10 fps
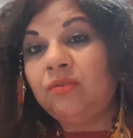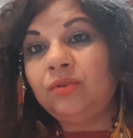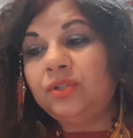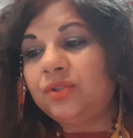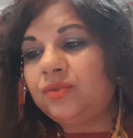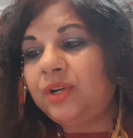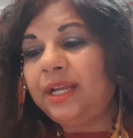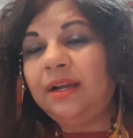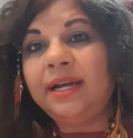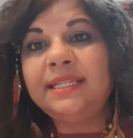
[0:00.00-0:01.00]
just
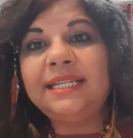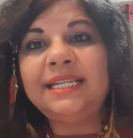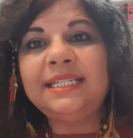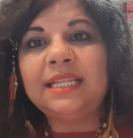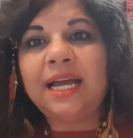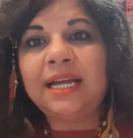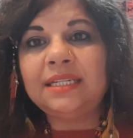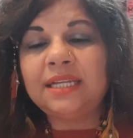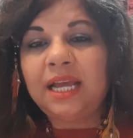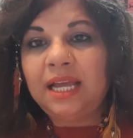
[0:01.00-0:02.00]
realized is
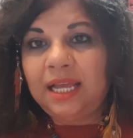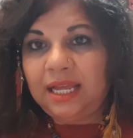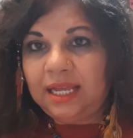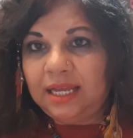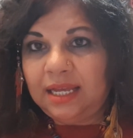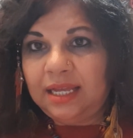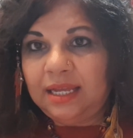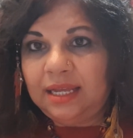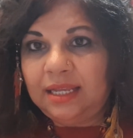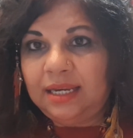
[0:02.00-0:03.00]
that
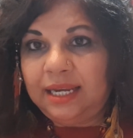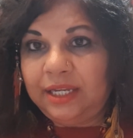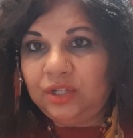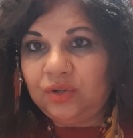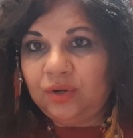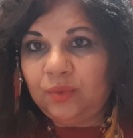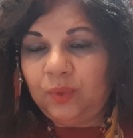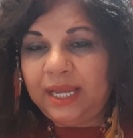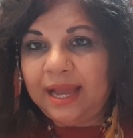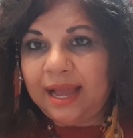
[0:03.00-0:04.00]
later on
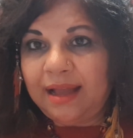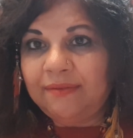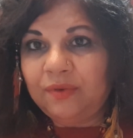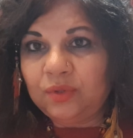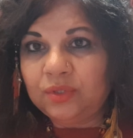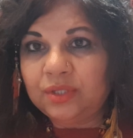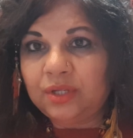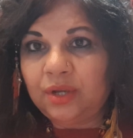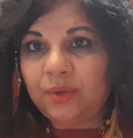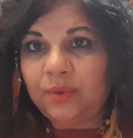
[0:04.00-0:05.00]
we have
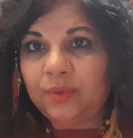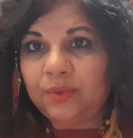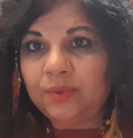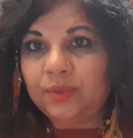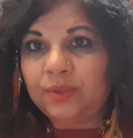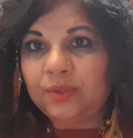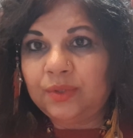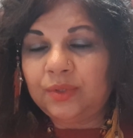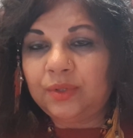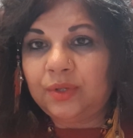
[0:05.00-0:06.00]
also
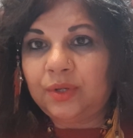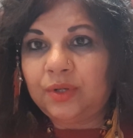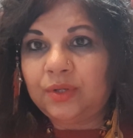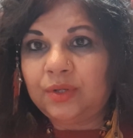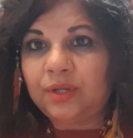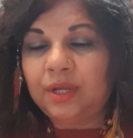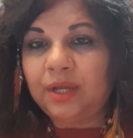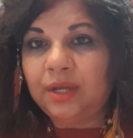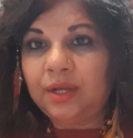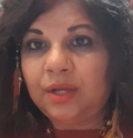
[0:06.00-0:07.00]

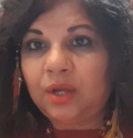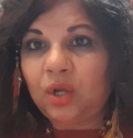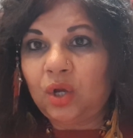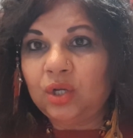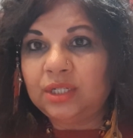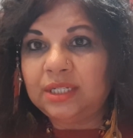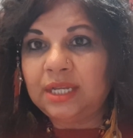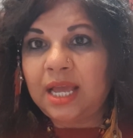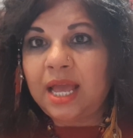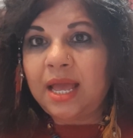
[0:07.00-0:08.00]
got
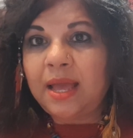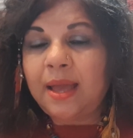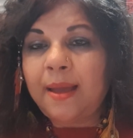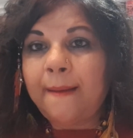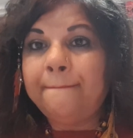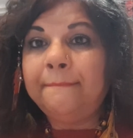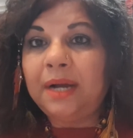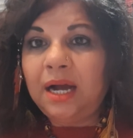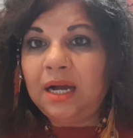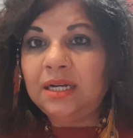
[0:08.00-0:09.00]

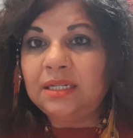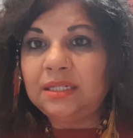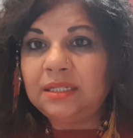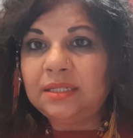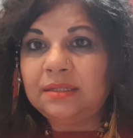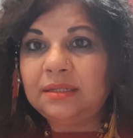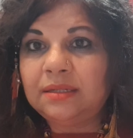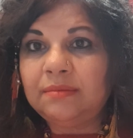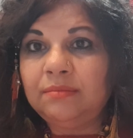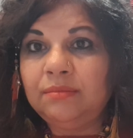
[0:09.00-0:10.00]
Mars,
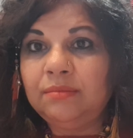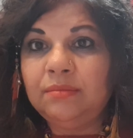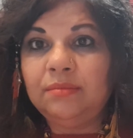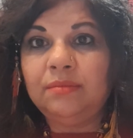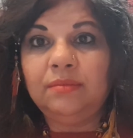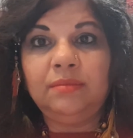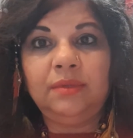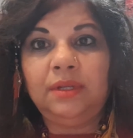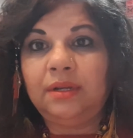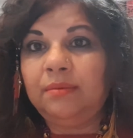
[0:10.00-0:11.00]

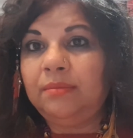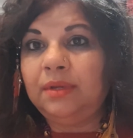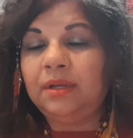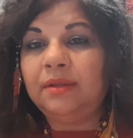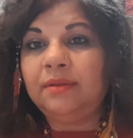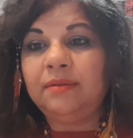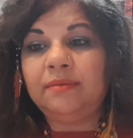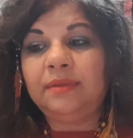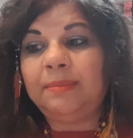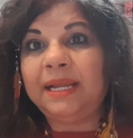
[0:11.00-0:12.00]
you know,
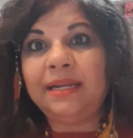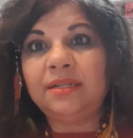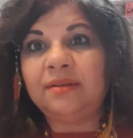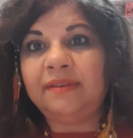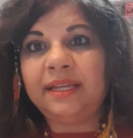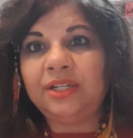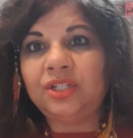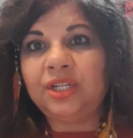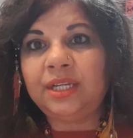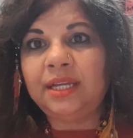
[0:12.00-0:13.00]
the planet of
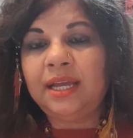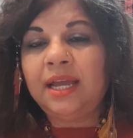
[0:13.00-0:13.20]
energy,